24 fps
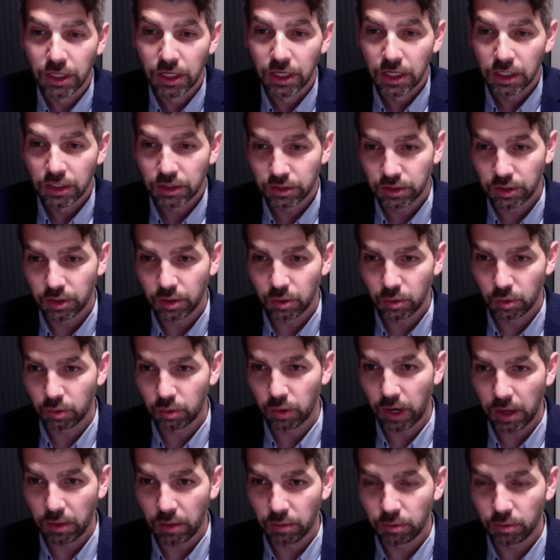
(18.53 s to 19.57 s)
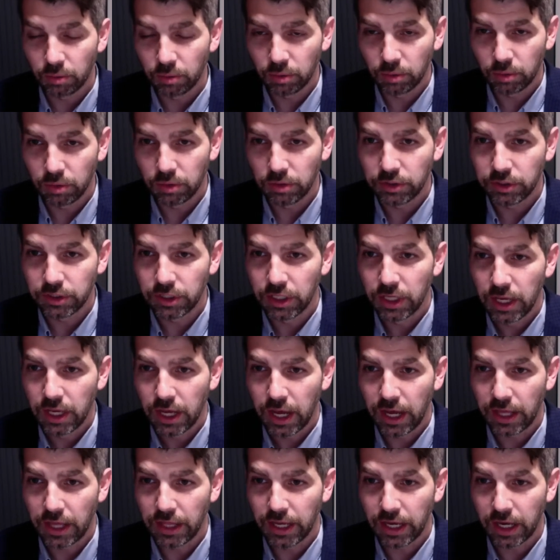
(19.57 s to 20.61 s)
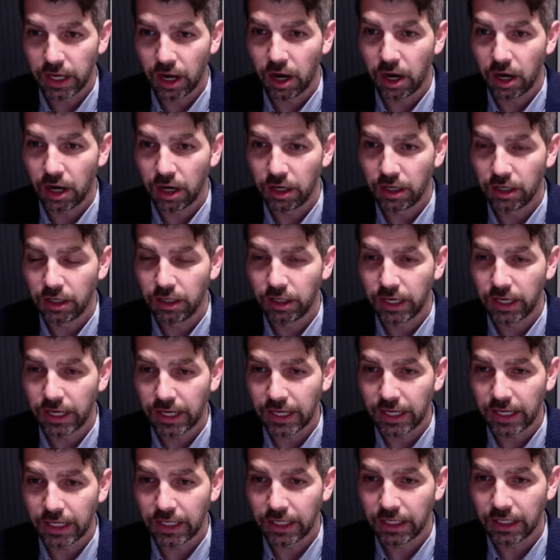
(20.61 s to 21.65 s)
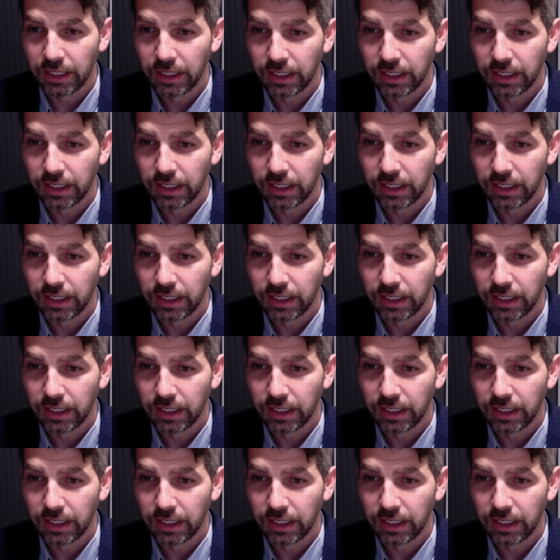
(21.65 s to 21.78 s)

So ground rules, they are a